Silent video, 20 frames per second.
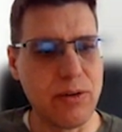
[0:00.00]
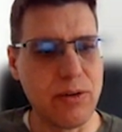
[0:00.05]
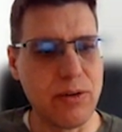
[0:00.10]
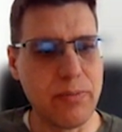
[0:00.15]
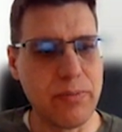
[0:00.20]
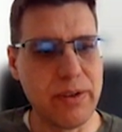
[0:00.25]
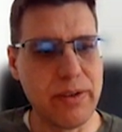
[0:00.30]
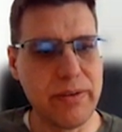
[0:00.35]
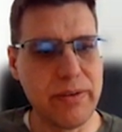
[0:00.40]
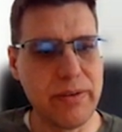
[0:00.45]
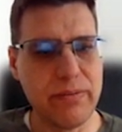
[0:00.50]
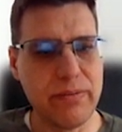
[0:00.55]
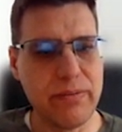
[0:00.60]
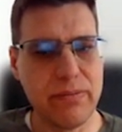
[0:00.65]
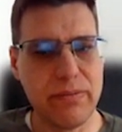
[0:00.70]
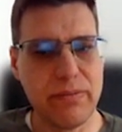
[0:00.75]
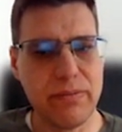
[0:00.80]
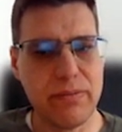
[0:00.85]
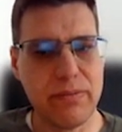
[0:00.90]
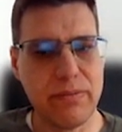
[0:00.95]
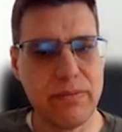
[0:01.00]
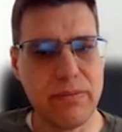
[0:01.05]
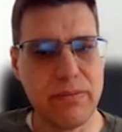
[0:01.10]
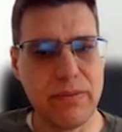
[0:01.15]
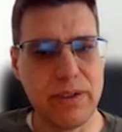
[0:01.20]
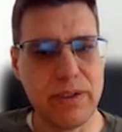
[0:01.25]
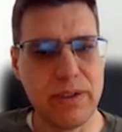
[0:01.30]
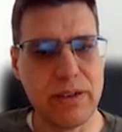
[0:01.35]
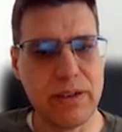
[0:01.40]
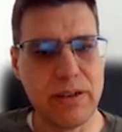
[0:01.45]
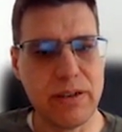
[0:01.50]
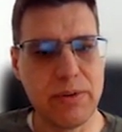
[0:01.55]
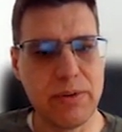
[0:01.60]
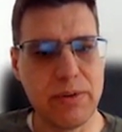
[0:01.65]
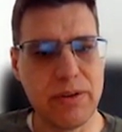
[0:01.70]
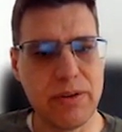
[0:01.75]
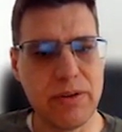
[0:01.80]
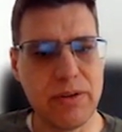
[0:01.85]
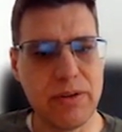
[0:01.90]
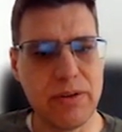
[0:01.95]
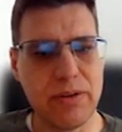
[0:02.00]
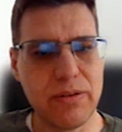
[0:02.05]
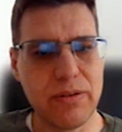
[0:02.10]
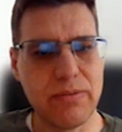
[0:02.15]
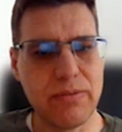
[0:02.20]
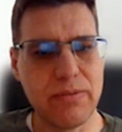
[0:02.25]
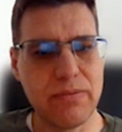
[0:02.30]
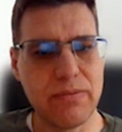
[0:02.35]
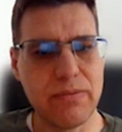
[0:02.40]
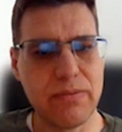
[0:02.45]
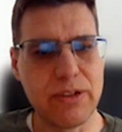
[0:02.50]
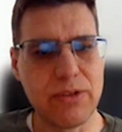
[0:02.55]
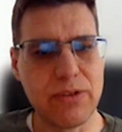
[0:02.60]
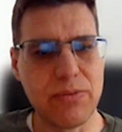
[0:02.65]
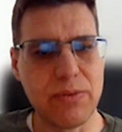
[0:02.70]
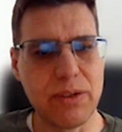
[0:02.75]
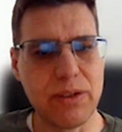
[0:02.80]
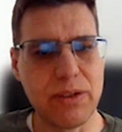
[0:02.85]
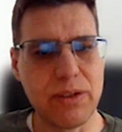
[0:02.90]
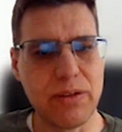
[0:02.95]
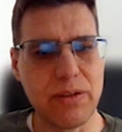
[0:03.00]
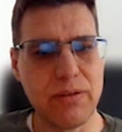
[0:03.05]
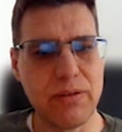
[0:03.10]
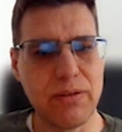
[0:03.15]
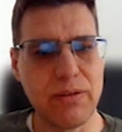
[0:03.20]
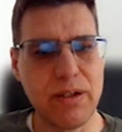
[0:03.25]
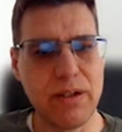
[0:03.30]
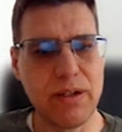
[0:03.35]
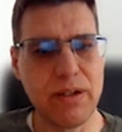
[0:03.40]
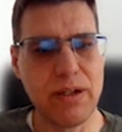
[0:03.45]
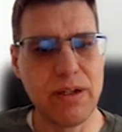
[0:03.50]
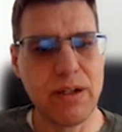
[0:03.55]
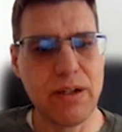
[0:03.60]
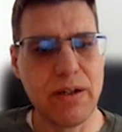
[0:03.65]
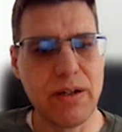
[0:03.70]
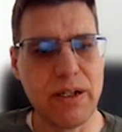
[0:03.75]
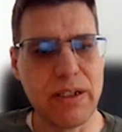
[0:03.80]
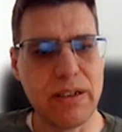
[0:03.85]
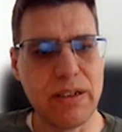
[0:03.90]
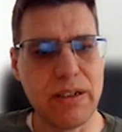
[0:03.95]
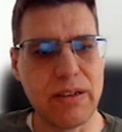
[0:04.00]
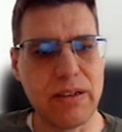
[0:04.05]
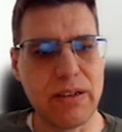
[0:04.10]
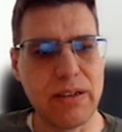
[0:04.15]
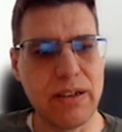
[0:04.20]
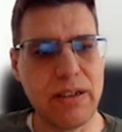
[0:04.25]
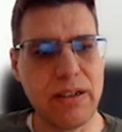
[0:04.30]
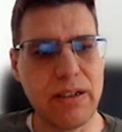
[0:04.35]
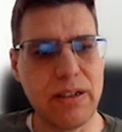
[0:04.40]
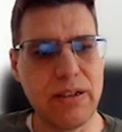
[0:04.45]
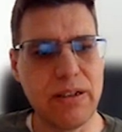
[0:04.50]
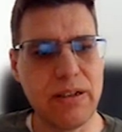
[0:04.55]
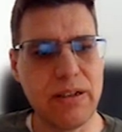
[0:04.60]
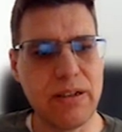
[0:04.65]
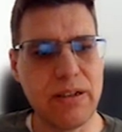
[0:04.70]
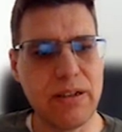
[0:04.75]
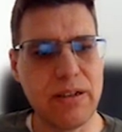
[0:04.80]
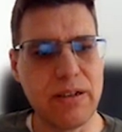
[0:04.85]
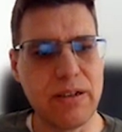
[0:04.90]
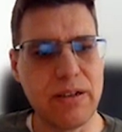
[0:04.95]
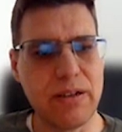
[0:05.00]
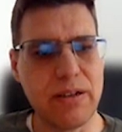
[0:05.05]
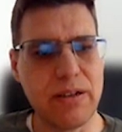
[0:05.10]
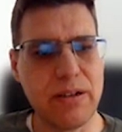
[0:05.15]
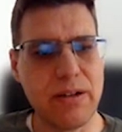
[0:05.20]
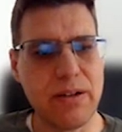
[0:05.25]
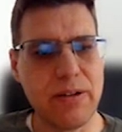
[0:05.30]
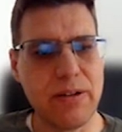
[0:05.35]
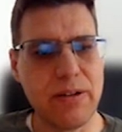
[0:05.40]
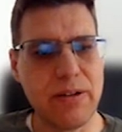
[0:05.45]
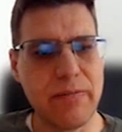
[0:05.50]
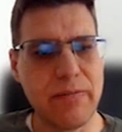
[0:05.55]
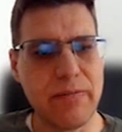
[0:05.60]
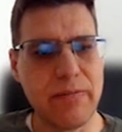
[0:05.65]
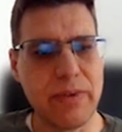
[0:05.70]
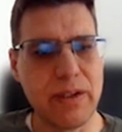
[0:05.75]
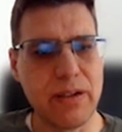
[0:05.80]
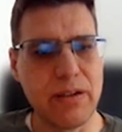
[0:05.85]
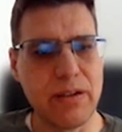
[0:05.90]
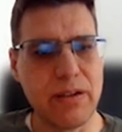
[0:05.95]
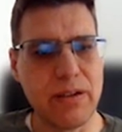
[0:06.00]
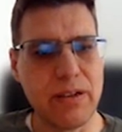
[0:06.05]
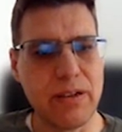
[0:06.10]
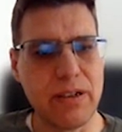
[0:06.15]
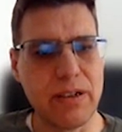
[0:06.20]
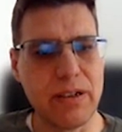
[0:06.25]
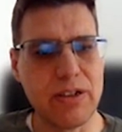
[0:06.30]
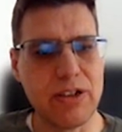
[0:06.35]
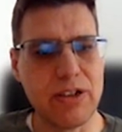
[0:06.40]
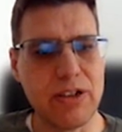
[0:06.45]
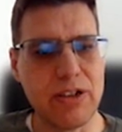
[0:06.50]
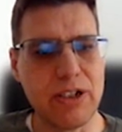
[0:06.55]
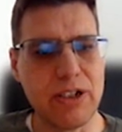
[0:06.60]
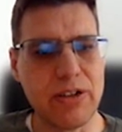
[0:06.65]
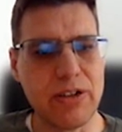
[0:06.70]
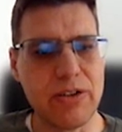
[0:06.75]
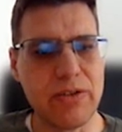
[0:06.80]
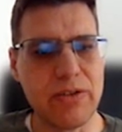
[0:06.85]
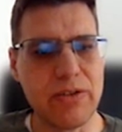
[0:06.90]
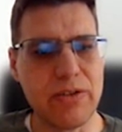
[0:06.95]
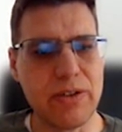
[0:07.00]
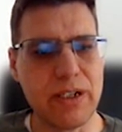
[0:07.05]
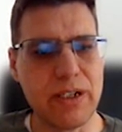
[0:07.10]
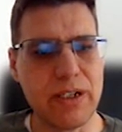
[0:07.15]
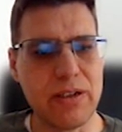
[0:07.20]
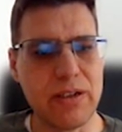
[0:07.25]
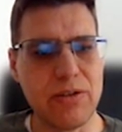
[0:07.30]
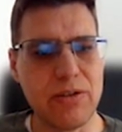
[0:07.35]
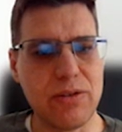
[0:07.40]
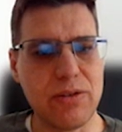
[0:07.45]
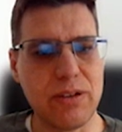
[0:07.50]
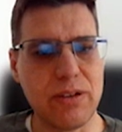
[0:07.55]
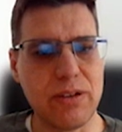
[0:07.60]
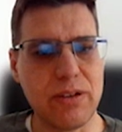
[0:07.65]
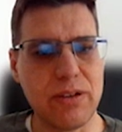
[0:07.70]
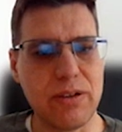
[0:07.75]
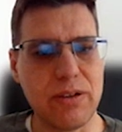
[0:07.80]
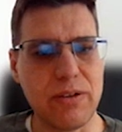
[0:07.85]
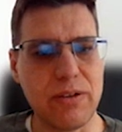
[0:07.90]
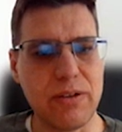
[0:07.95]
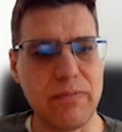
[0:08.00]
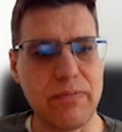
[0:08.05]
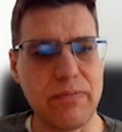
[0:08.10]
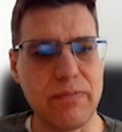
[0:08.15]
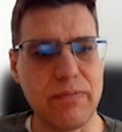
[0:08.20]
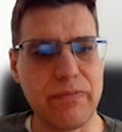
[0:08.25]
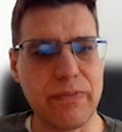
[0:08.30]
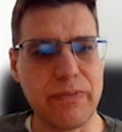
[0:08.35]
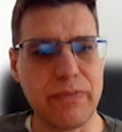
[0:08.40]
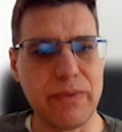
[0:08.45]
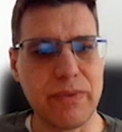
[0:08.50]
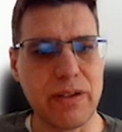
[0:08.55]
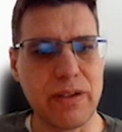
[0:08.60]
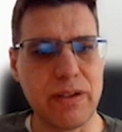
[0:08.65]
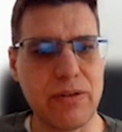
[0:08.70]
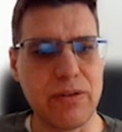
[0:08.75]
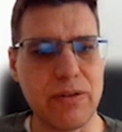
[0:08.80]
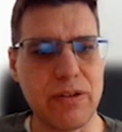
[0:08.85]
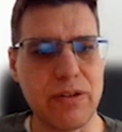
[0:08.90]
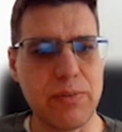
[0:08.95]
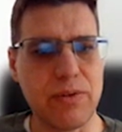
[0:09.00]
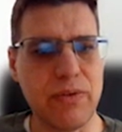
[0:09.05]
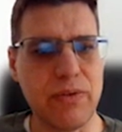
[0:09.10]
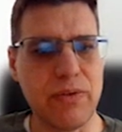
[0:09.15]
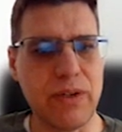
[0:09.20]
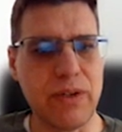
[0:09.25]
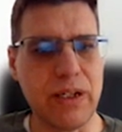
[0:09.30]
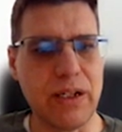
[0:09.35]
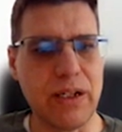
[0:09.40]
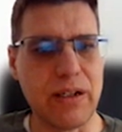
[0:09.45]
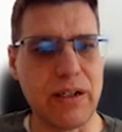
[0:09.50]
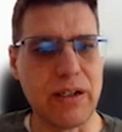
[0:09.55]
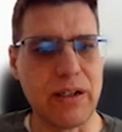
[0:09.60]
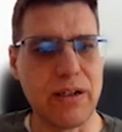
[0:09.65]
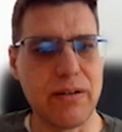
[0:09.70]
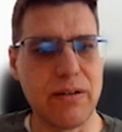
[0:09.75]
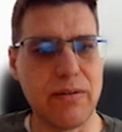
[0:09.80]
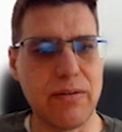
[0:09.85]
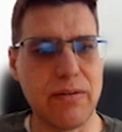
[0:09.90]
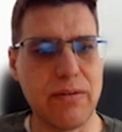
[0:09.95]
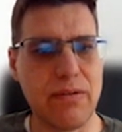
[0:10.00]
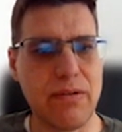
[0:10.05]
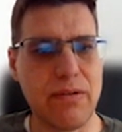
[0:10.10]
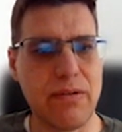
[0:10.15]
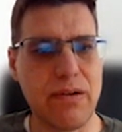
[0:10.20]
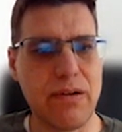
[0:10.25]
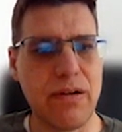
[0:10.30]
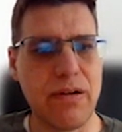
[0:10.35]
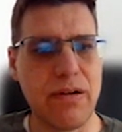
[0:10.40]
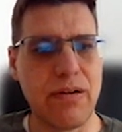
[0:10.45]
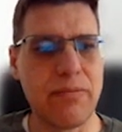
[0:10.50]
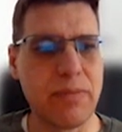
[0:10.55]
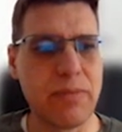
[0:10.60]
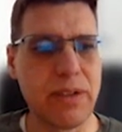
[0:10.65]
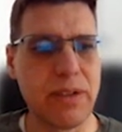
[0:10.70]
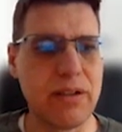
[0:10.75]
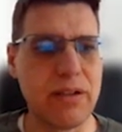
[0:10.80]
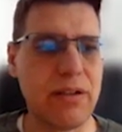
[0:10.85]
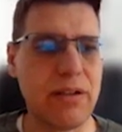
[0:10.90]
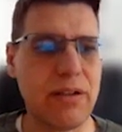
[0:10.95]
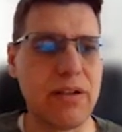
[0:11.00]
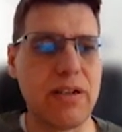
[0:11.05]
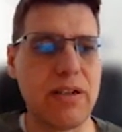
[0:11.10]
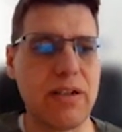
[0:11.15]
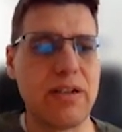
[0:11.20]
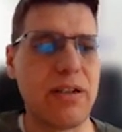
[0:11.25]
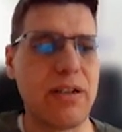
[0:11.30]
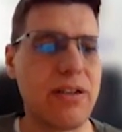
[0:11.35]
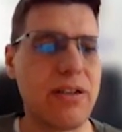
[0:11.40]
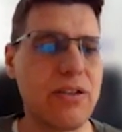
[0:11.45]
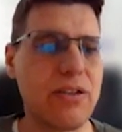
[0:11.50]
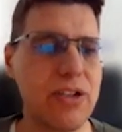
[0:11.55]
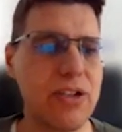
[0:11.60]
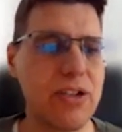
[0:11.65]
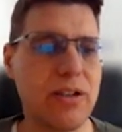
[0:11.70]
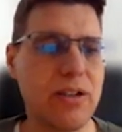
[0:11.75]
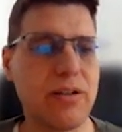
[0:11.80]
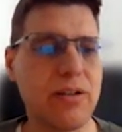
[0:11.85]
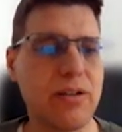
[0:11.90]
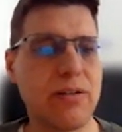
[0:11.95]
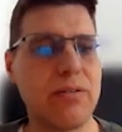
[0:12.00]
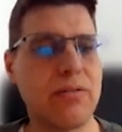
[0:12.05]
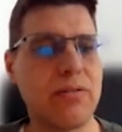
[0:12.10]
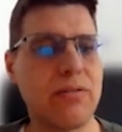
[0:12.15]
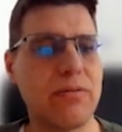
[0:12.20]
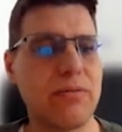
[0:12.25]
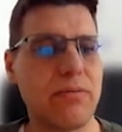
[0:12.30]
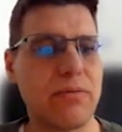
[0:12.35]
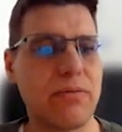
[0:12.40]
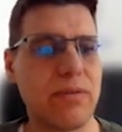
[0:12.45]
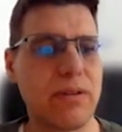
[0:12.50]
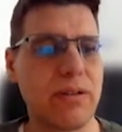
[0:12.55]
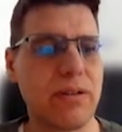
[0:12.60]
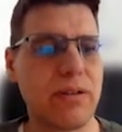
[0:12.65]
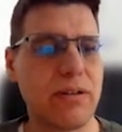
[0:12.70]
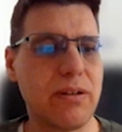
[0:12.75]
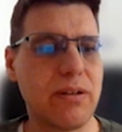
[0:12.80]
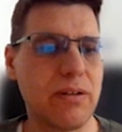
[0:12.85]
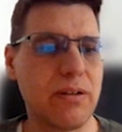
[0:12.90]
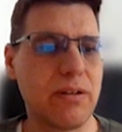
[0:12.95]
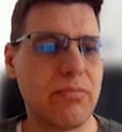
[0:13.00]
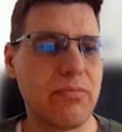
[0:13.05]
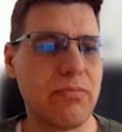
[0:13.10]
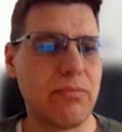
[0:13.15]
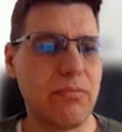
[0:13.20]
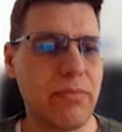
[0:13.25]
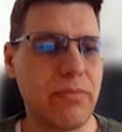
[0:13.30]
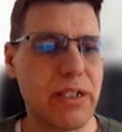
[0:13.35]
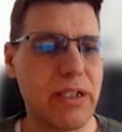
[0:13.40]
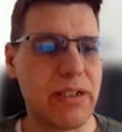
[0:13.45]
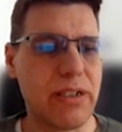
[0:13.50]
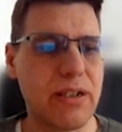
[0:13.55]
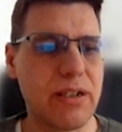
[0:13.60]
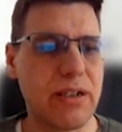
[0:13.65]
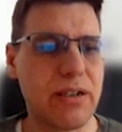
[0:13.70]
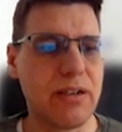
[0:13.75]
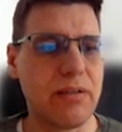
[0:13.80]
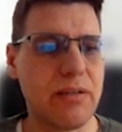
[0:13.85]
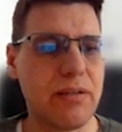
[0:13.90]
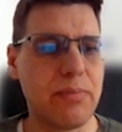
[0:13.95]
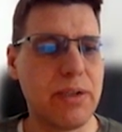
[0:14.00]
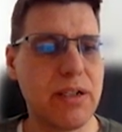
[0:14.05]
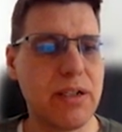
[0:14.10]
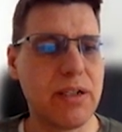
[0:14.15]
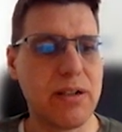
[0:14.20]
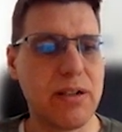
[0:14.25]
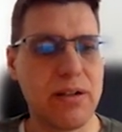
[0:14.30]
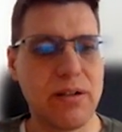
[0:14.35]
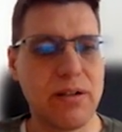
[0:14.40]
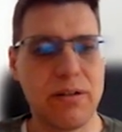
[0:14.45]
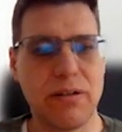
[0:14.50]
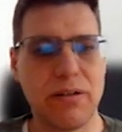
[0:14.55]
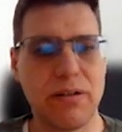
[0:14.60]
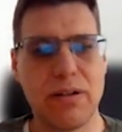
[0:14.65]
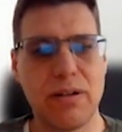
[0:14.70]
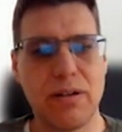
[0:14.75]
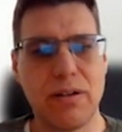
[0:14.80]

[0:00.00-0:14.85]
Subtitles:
the open attribute as well. And here there are changes related to the profiling. But in general, basically the big,